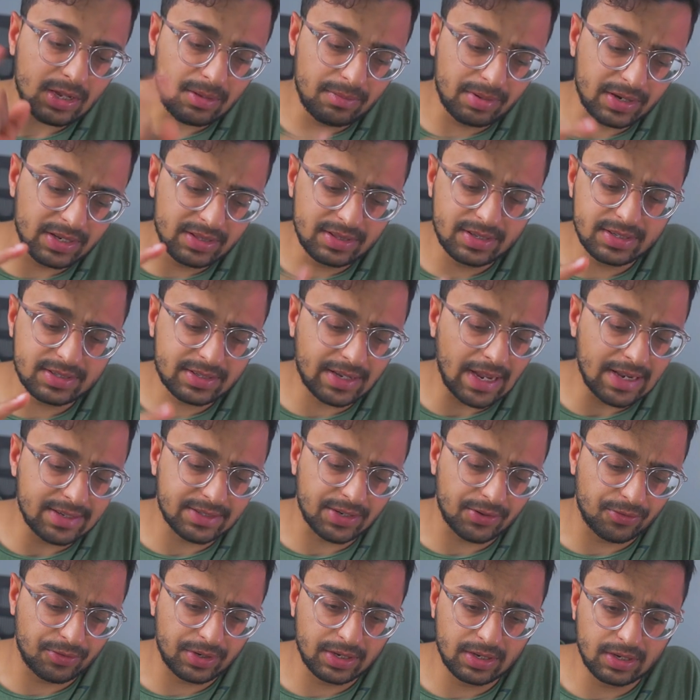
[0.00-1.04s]
But in this case,
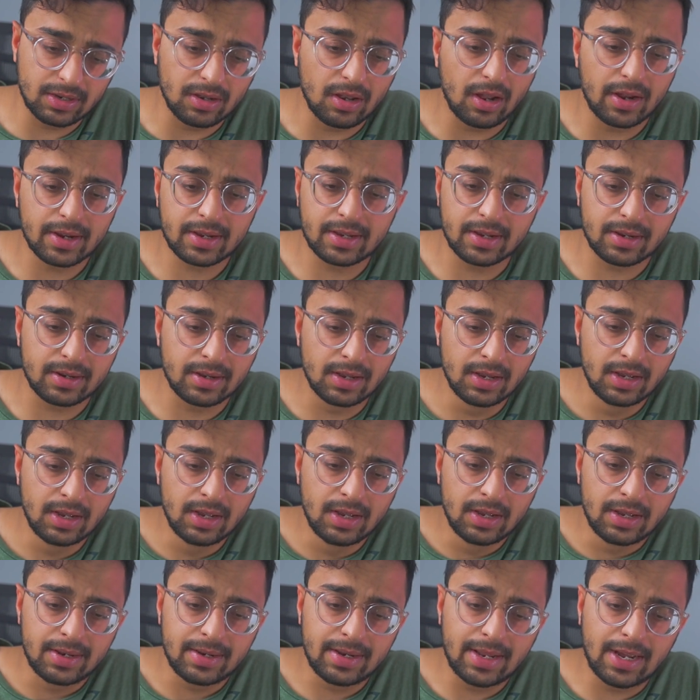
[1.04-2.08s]
I really like it.
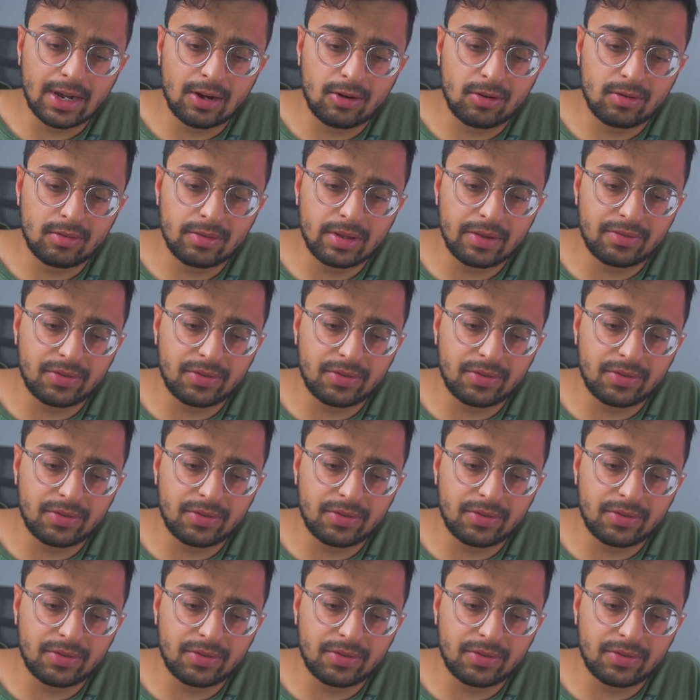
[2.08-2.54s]
Now,